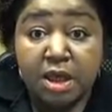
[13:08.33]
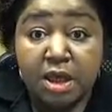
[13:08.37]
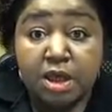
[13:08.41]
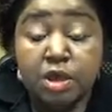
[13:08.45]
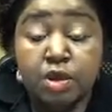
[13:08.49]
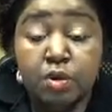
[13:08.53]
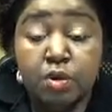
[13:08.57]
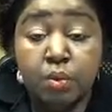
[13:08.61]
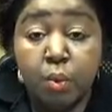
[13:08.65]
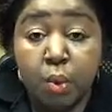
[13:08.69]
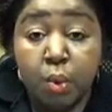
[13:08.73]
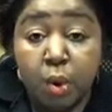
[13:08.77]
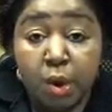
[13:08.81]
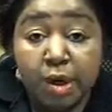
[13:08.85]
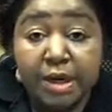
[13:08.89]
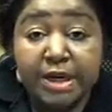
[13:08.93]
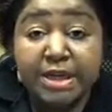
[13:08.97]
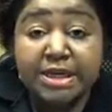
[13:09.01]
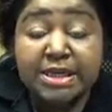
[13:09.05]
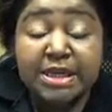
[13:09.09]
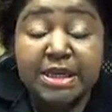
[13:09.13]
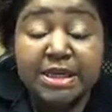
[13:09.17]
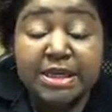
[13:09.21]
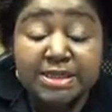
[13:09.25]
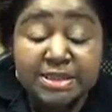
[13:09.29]
You want
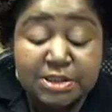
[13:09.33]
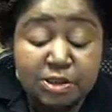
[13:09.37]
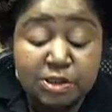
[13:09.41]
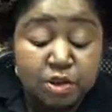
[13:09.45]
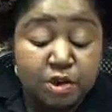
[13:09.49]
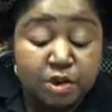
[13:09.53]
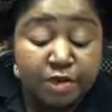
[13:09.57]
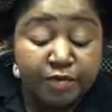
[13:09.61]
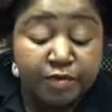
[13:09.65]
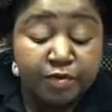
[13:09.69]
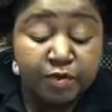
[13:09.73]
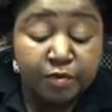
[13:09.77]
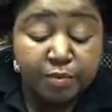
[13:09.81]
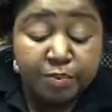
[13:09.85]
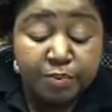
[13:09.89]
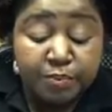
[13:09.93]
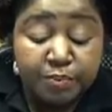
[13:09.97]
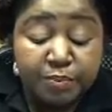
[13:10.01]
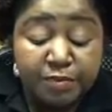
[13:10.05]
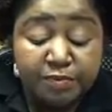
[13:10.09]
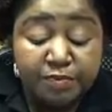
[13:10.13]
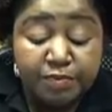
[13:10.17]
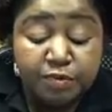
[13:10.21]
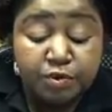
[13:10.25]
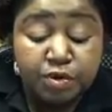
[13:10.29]
to, because you, if you
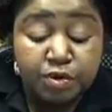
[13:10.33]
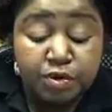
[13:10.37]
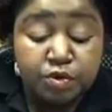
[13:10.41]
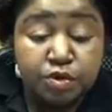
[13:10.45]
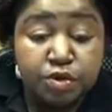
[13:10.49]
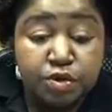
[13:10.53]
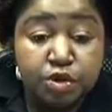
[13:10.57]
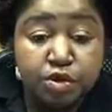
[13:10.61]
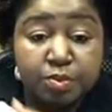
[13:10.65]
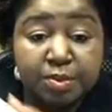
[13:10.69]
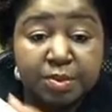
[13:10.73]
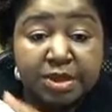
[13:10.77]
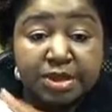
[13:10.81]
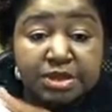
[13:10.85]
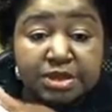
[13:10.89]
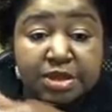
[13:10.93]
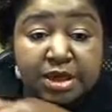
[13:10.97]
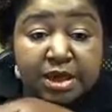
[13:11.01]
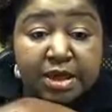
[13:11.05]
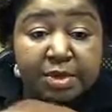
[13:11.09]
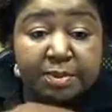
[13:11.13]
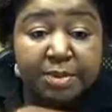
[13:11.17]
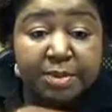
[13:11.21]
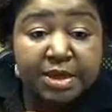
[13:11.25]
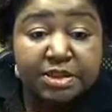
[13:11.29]
if you do too much, and
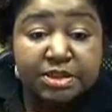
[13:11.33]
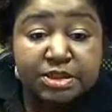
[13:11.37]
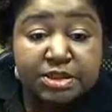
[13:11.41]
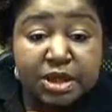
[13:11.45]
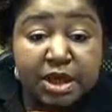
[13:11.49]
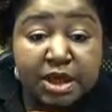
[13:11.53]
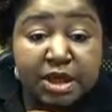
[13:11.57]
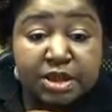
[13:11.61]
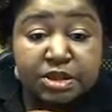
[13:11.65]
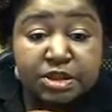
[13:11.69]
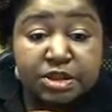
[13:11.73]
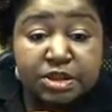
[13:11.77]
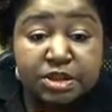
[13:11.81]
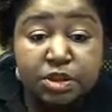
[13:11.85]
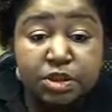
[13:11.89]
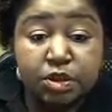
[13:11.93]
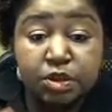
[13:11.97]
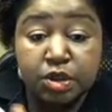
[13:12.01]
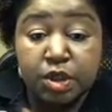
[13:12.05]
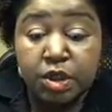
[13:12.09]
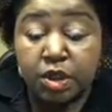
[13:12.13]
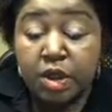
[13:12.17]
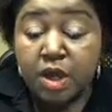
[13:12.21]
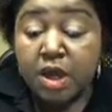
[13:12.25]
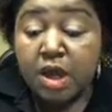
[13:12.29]
like my shine is still
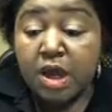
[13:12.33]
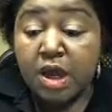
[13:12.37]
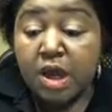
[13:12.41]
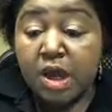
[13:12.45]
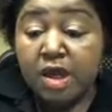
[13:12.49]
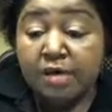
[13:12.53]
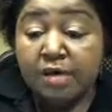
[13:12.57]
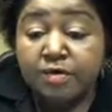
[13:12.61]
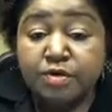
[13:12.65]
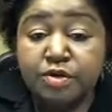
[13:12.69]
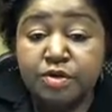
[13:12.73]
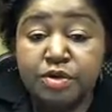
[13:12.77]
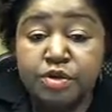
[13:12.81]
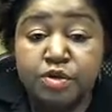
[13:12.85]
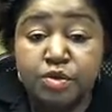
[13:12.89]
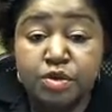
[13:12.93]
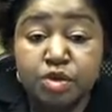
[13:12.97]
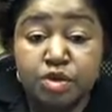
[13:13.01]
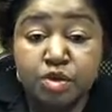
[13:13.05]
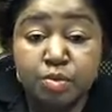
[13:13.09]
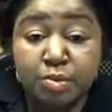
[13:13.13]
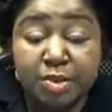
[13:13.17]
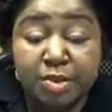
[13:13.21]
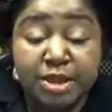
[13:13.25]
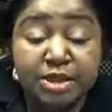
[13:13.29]
here. If you do
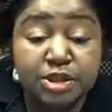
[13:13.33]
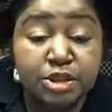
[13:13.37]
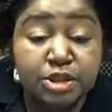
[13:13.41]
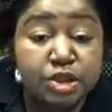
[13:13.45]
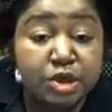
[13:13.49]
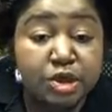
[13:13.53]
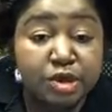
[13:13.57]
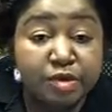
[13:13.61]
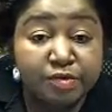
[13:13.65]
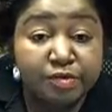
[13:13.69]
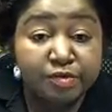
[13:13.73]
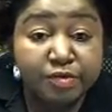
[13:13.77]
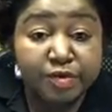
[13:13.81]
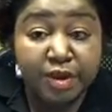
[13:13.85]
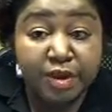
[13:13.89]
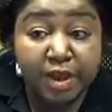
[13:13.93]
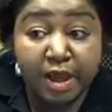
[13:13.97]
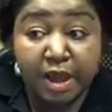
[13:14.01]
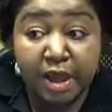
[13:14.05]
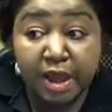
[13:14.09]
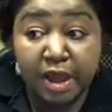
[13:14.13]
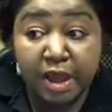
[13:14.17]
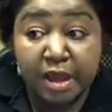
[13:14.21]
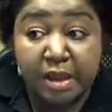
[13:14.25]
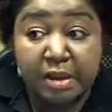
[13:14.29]
too much, you're gonna feel
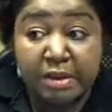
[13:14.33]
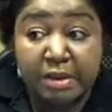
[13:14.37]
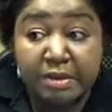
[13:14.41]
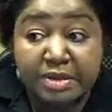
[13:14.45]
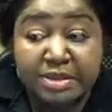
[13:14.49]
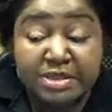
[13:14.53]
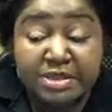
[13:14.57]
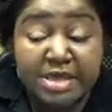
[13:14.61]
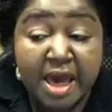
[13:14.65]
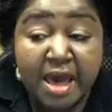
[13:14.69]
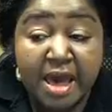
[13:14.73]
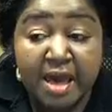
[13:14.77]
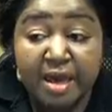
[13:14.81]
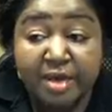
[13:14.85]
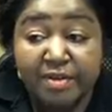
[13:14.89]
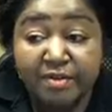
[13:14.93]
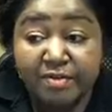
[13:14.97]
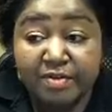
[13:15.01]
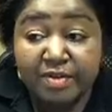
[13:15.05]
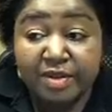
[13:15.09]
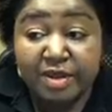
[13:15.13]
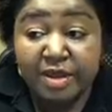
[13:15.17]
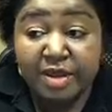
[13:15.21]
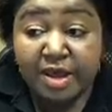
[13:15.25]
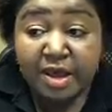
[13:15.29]
like, oh, it's
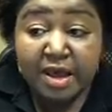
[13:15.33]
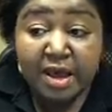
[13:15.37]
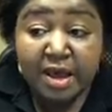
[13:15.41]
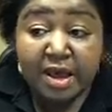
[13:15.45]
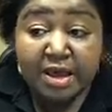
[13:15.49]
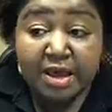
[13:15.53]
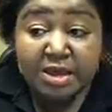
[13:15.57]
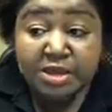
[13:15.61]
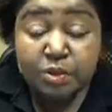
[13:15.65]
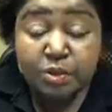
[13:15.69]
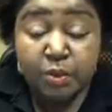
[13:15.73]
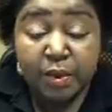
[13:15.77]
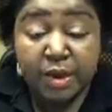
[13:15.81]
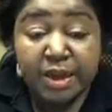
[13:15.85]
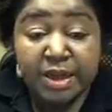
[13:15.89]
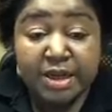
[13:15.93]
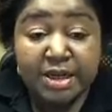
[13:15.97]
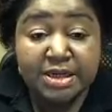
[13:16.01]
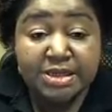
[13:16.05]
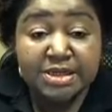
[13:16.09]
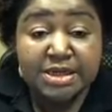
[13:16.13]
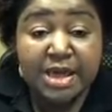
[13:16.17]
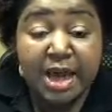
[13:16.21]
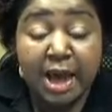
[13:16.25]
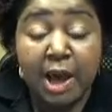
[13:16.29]
heavy, it's weighing
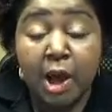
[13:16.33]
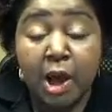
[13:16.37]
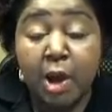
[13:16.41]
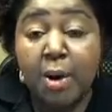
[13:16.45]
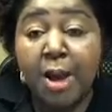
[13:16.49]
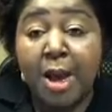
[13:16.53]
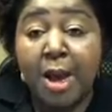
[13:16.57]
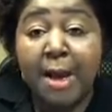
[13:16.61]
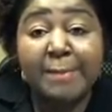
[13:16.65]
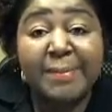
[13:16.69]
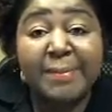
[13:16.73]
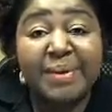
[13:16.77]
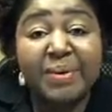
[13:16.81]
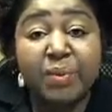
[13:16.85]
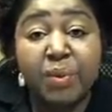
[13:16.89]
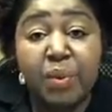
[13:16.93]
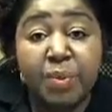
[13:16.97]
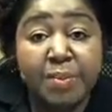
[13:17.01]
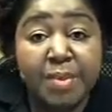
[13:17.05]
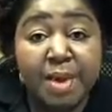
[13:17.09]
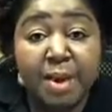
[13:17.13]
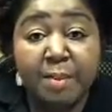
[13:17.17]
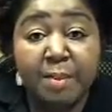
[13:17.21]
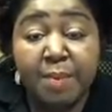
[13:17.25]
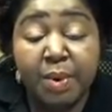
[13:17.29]
it down. But
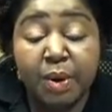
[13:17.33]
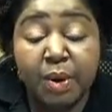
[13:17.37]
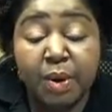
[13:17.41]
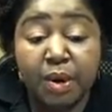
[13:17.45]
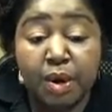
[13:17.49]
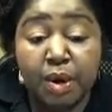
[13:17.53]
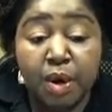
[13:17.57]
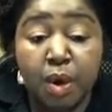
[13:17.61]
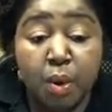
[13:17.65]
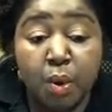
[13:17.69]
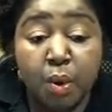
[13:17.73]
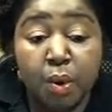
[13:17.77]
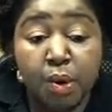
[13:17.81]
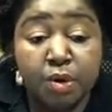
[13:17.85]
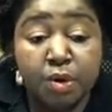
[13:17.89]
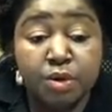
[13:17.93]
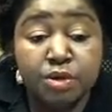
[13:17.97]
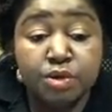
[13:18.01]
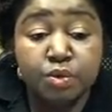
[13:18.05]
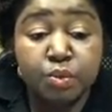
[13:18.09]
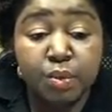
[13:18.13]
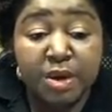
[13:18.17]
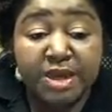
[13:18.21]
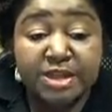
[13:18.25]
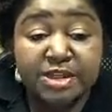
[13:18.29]
remember,
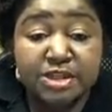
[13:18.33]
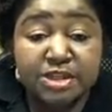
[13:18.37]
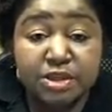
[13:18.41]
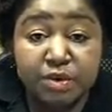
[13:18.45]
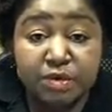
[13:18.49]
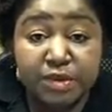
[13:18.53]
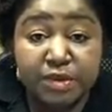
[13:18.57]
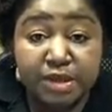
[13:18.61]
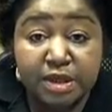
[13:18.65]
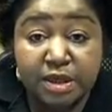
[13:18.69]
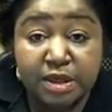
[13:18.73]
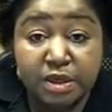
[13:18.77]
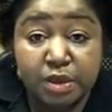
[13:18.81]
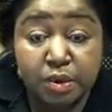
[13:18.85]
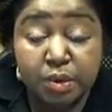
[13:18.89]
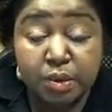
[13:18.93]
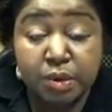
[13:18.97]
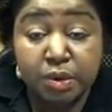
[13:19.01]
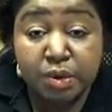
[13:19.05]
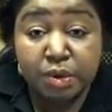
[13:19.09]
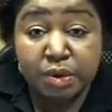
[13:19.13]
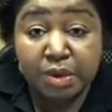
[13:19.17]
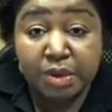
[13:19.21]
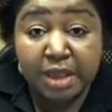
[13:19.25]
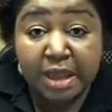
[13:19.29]
oils rest on the
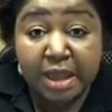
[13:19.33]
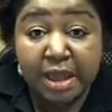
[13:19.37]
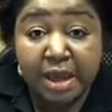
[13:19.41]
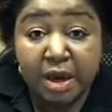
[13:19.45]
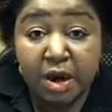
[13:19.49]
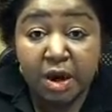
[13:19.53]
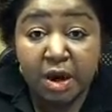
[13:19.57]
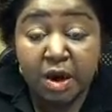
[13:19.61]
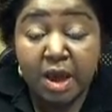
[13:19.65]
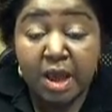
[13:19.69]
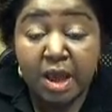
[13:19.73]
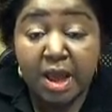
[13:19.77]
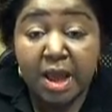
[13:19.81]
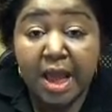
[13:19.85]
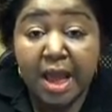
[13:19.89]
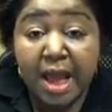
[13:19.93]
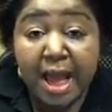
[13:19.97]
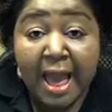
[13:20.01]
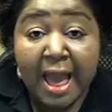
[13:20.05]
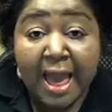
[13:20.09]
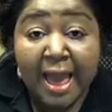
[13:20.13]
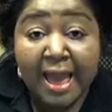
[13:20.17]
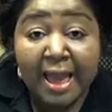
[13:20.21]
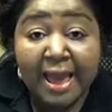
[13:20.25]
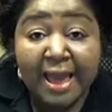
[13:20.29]
cuticle layer,
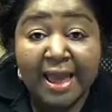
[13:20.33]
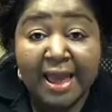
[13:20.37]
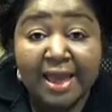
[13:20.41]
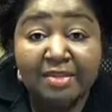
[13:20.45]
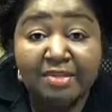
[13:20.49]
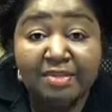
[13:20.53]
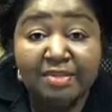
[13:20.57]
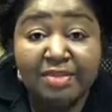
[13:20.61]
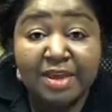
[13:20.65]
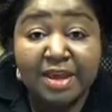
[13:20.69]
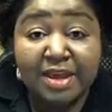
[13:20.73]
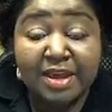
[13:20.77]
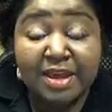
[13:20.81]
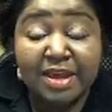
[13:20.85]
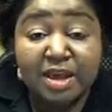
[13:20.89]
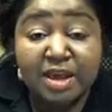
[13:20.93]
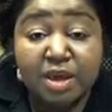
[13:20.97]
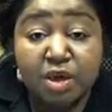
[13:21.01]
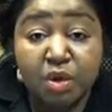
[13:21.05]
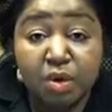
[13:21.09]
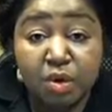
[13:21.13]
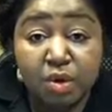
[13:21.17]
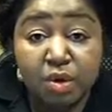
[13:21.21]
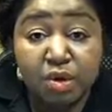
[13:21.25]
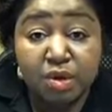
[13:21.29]
and the
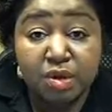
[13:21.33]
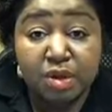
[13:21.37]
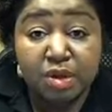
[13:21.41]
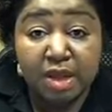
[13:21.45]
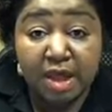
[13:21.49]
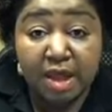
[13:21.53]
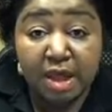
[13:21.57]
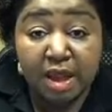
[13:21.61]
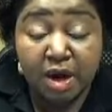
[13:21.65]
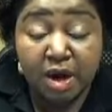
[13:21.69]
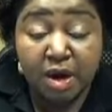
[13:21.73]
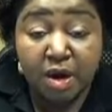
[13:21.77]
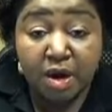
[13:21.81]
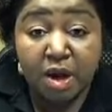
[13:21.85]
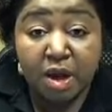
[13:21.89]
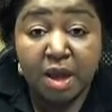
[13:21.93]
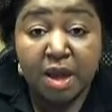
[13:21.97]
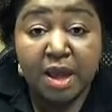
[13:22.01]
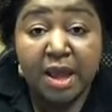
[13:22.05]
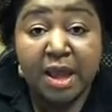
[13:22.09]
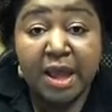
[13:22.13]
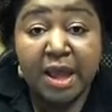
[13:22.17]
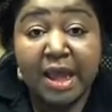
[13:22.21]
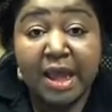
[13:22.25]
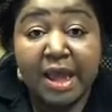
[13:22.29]
cuticle layer
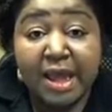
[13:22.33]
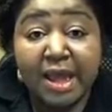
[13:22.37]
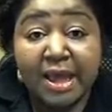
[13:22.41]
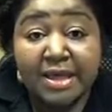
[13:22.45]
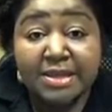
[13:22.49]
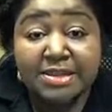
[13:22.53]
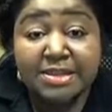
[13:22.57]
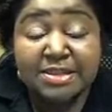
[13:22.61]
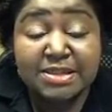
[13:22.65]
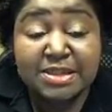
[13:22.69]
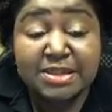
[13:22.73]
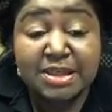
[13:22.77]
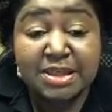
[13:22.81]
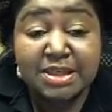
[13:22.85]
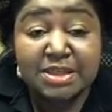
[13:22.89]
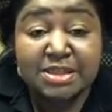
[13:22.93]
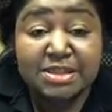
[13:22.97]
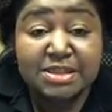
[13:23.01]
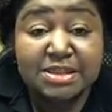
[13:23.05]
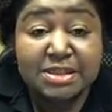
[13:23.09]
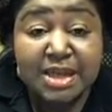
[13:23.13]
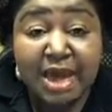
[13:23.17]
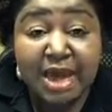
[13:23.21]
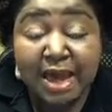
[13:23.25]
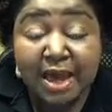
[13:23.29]
is the
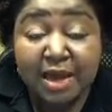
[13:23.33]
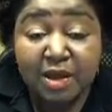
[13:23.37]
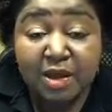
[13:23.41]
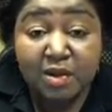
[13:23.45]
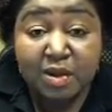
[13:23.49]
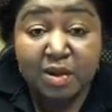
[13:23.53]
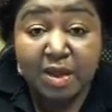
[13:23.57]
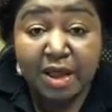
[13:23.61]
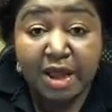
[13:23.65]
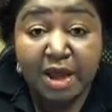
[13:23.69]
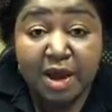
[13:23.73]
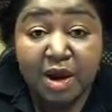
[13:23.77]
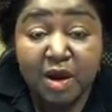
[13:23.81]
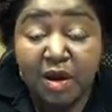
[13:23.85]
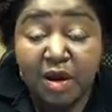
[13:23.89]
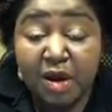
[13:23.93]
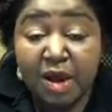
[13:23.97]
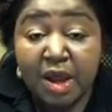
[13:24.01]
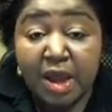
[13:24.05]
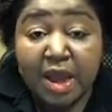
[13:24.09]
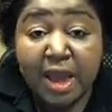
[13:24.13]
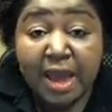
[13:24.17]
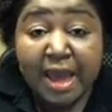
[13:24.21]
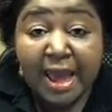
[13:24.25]
style layer.